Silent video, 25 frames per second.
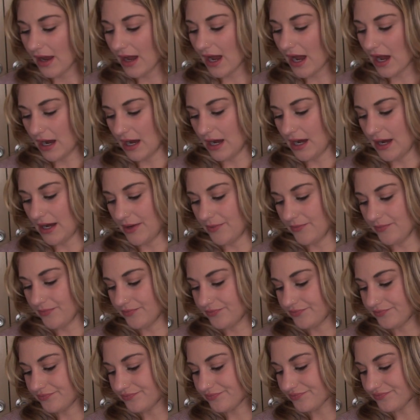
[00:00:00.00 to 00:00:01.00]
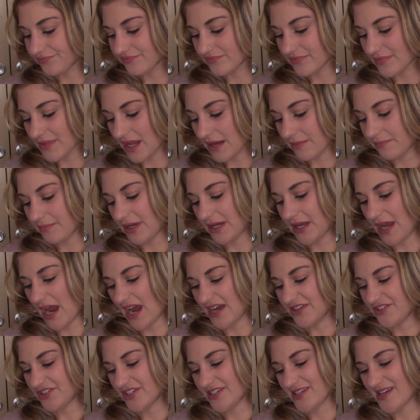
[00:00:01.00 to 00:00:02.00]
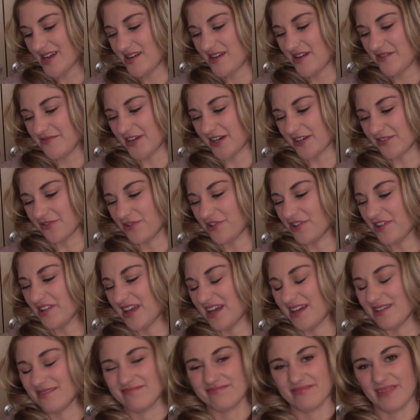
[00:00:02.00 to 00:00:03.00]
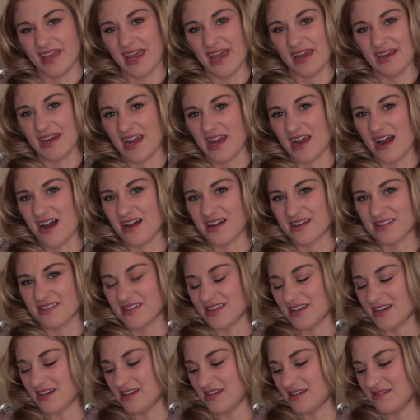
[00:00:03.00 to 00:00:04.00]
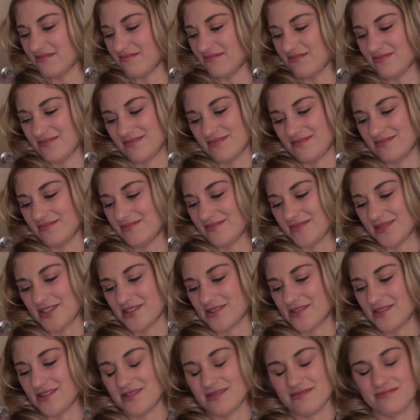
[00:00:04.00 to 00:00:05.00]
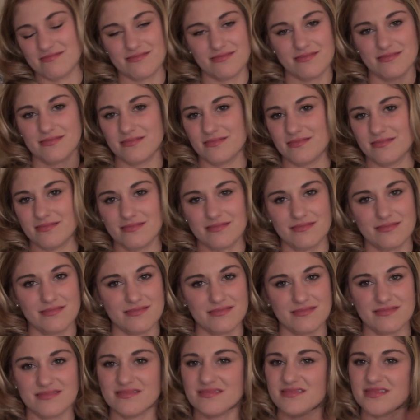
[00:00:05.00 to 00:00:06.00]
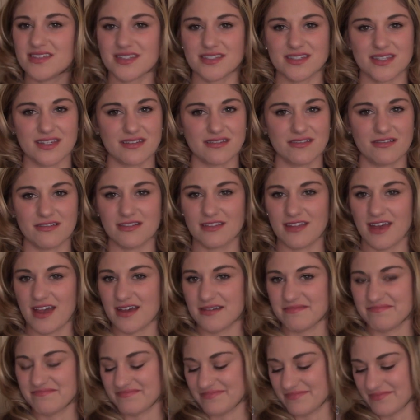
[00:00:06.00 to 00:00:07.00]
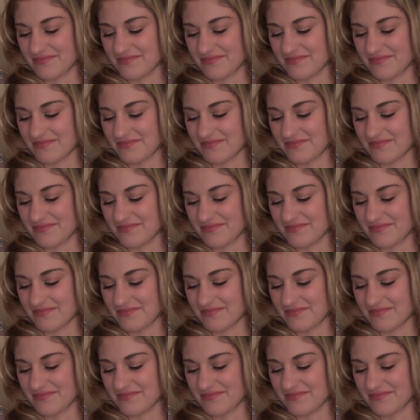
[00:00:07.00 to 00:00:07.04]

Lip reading: But yeah, just kind of ignore the antioxidant. Just ignore that.